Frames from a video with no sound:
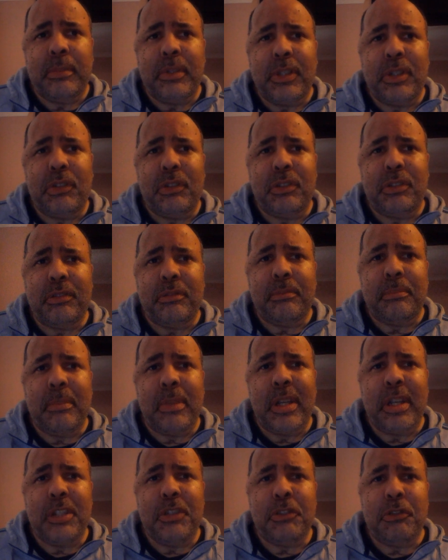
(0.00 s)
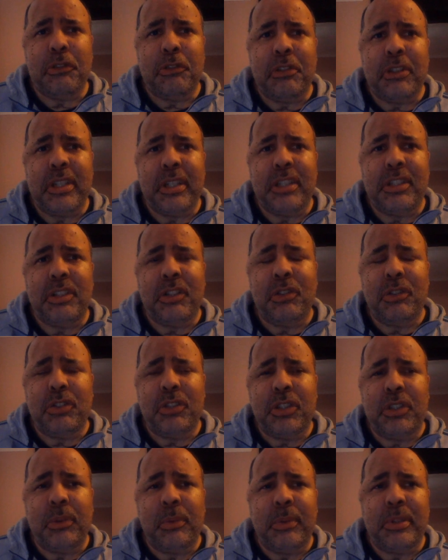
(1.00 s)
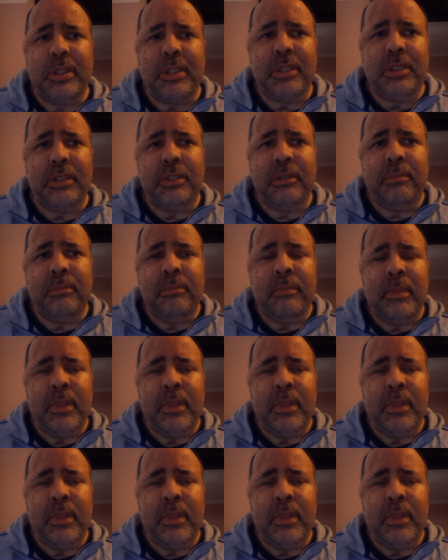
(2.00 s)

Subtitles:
because of my injury's consequences.